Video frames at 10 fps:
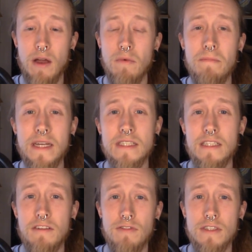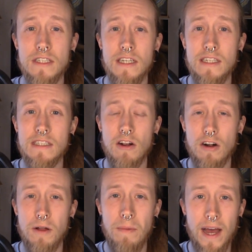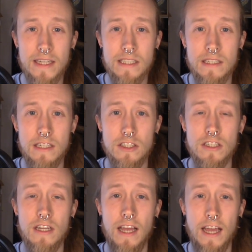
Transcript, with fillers: And what makes a difference is our capacity to